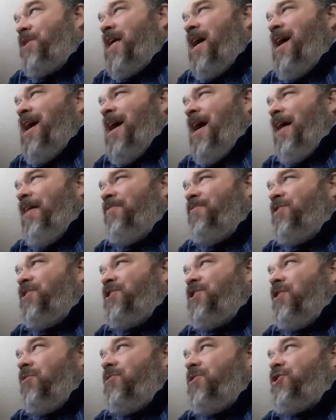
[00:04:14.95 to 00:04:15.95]
and half
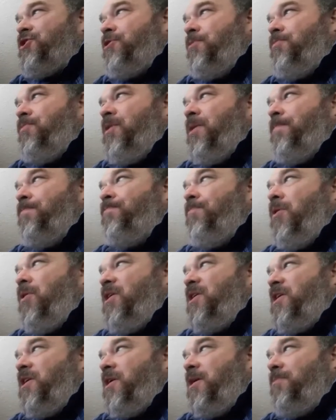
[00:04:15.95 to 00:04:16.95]
jokes she'll put a
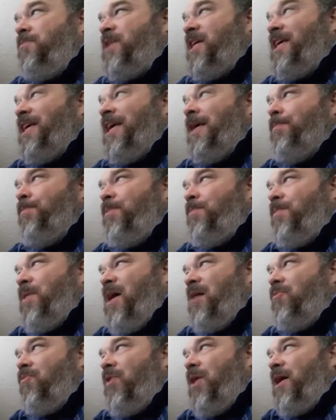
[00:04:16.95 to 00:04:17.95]
bullet in him to keep him
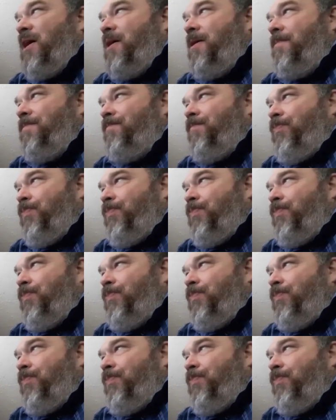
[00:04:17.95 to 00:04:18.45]
that way.